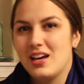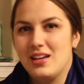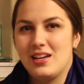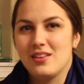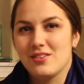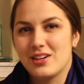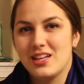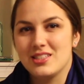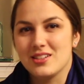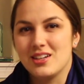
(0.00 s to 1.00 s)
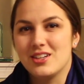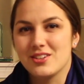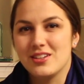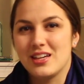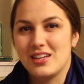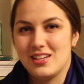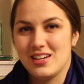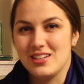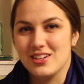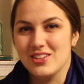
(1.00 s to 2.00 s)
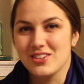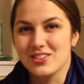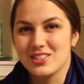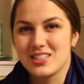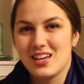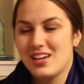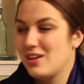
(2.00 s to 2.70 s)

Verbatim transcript: and now their kits are $199.